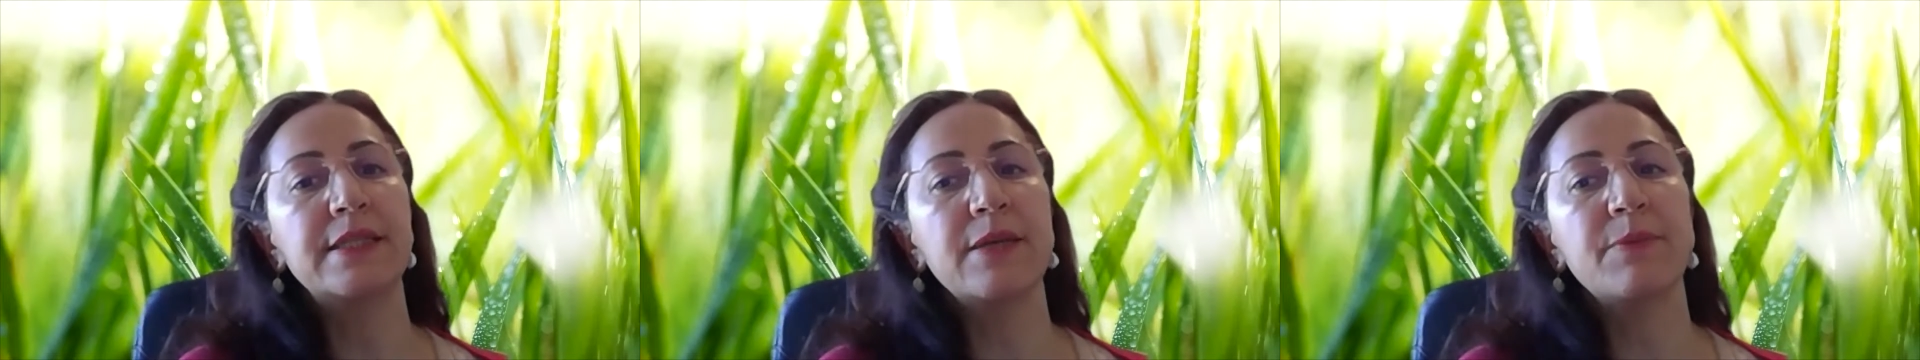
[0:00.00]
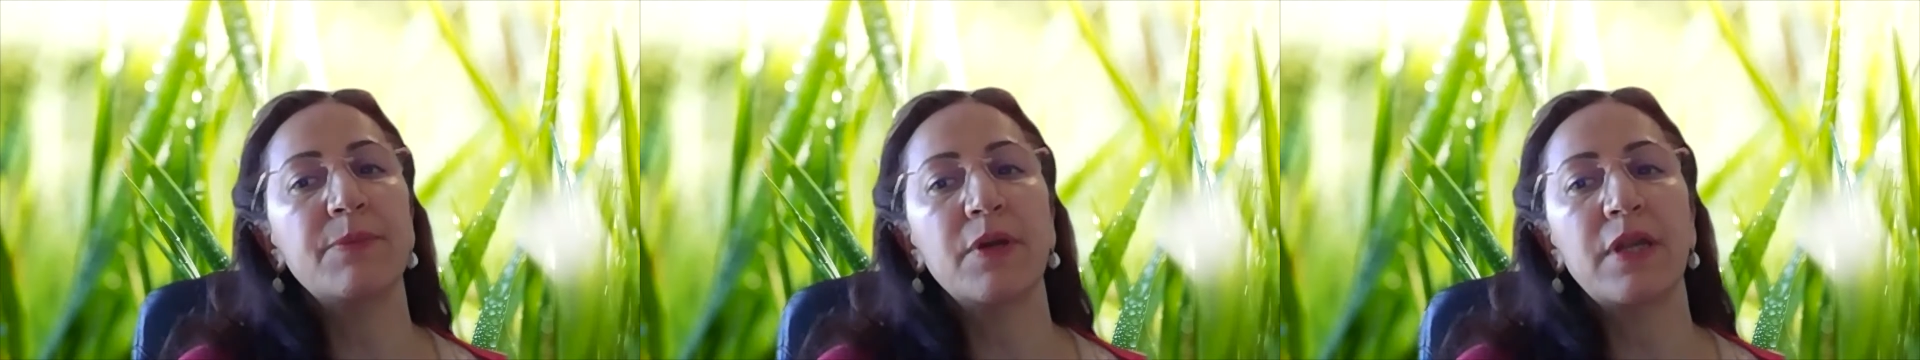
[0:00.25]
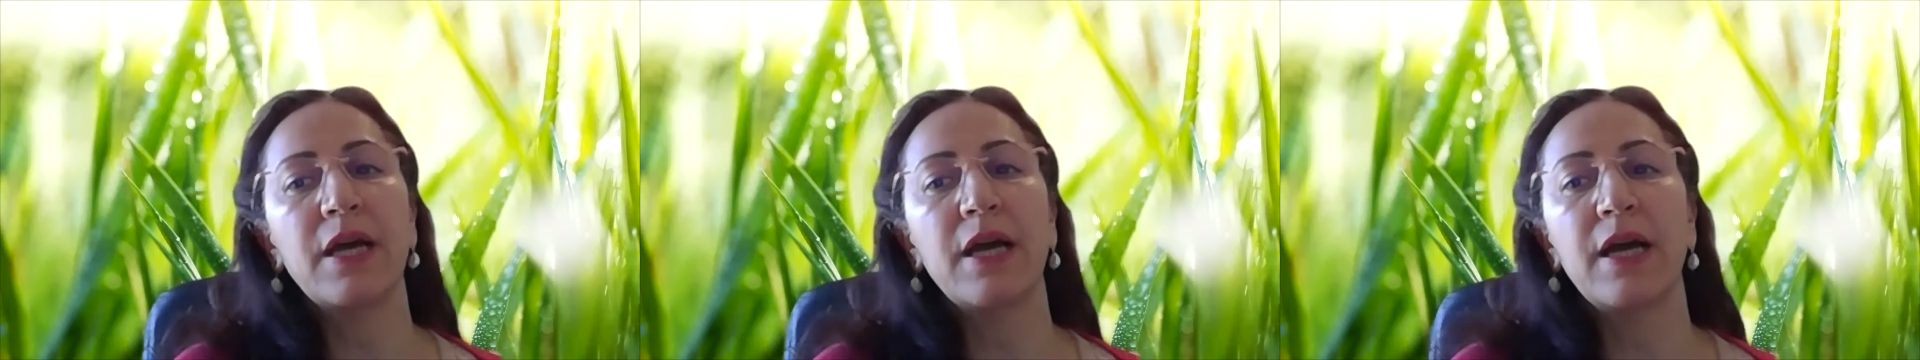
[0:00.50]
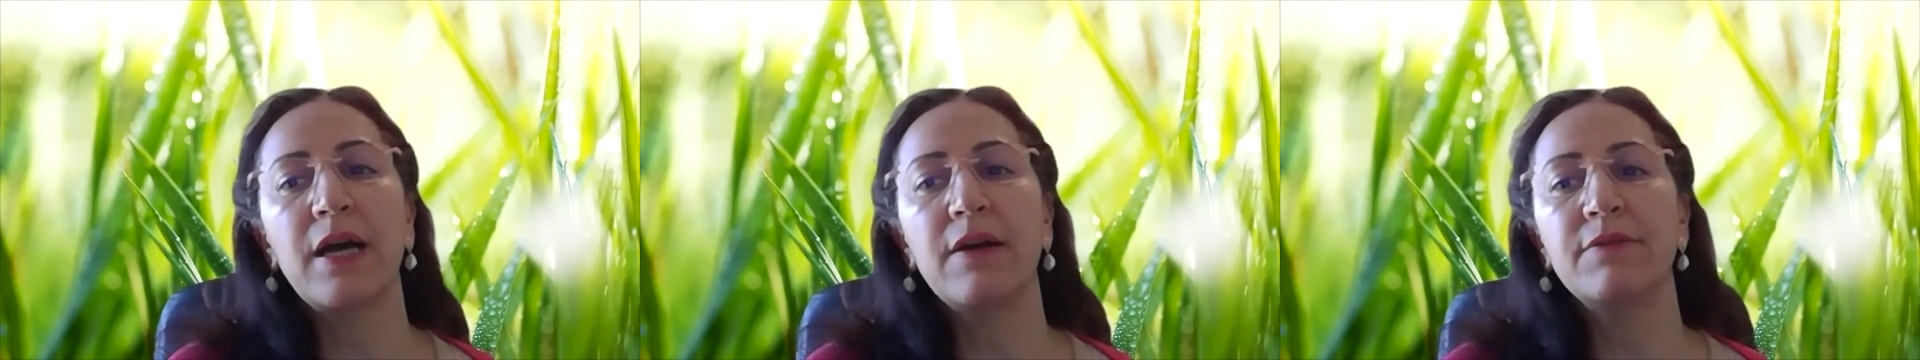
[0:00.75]
they want to
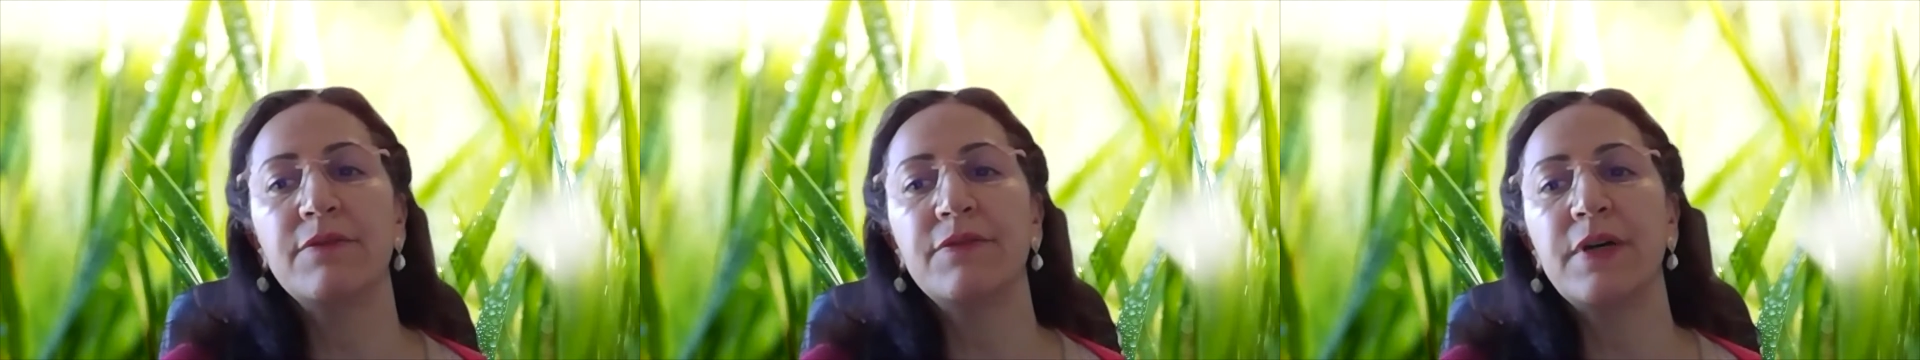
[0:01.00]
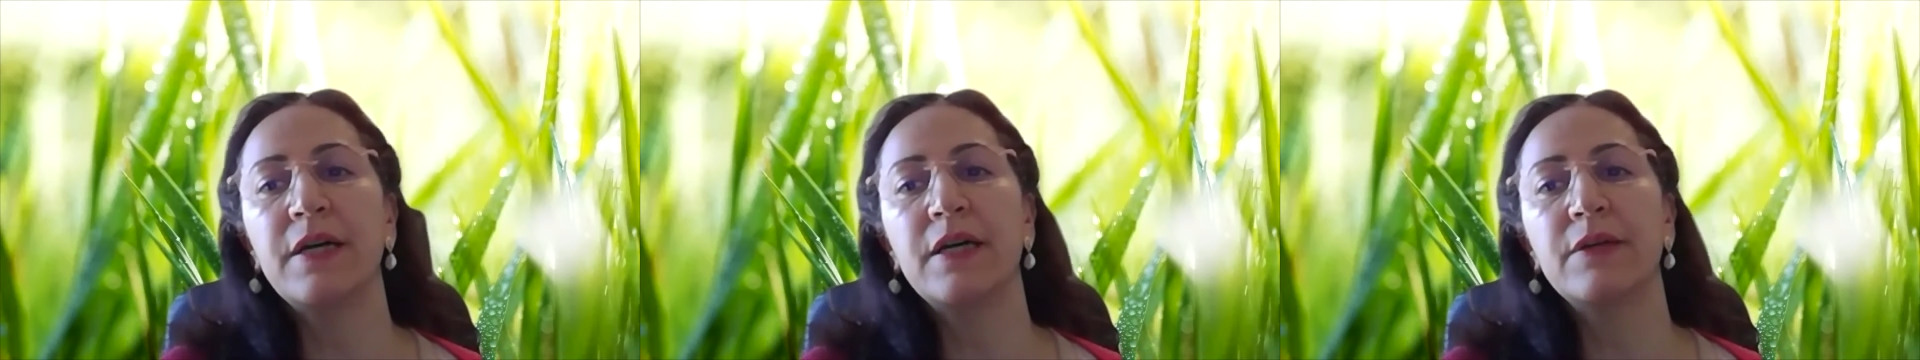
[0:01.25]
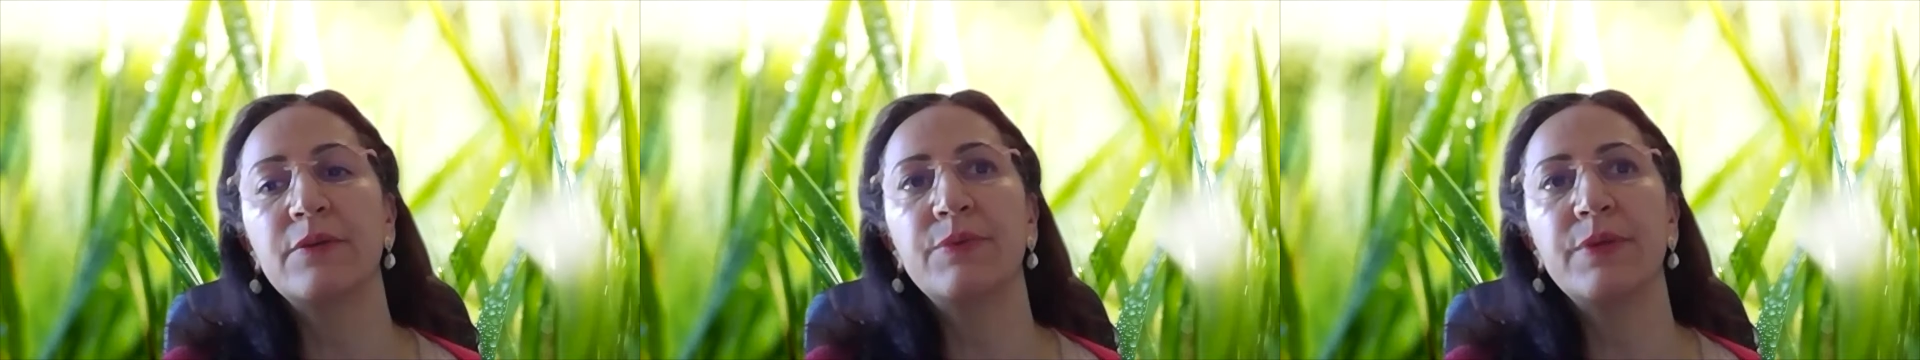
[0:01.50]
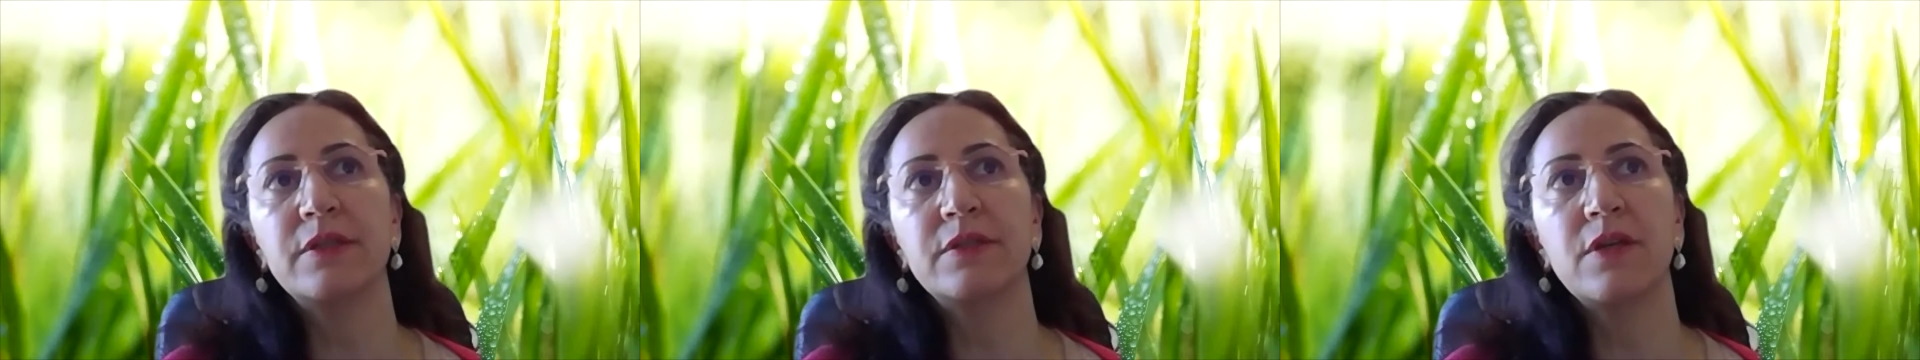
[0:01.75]
have uh,
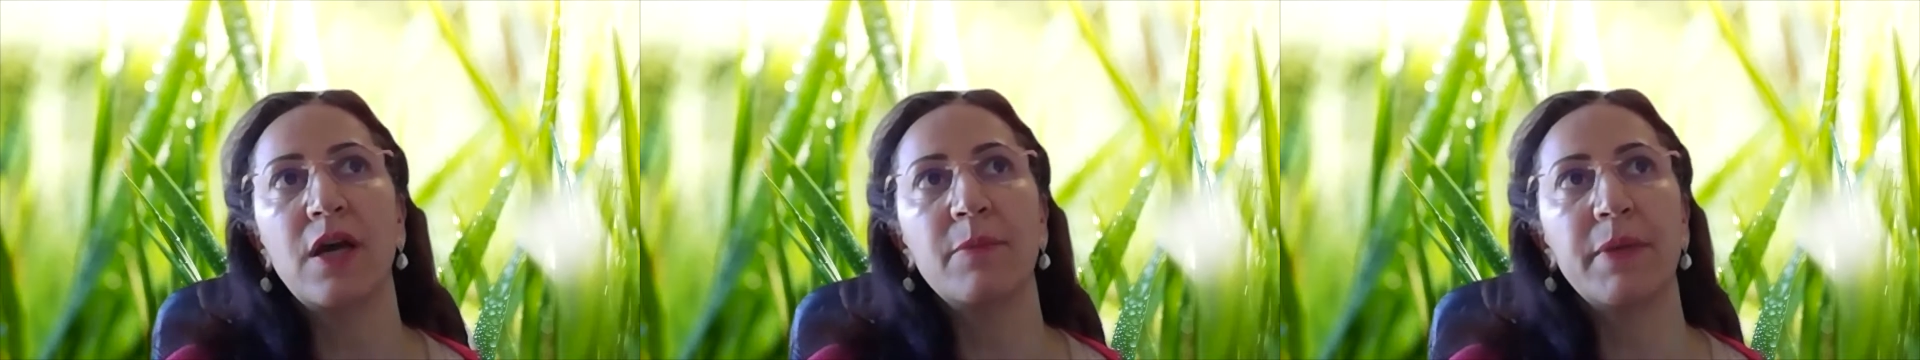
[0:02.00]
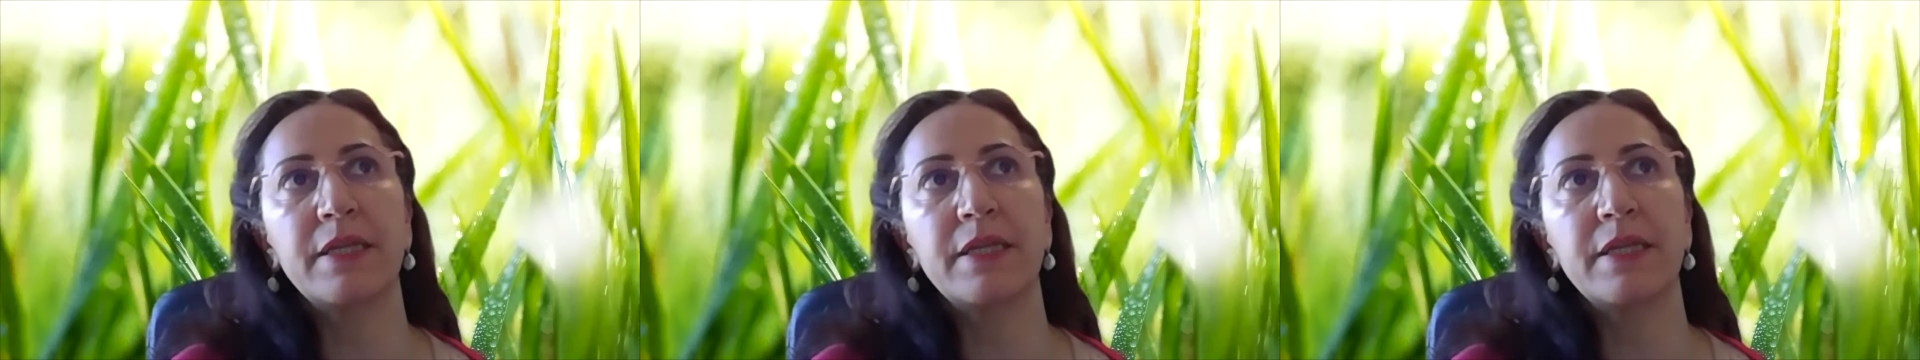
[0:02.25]
real-time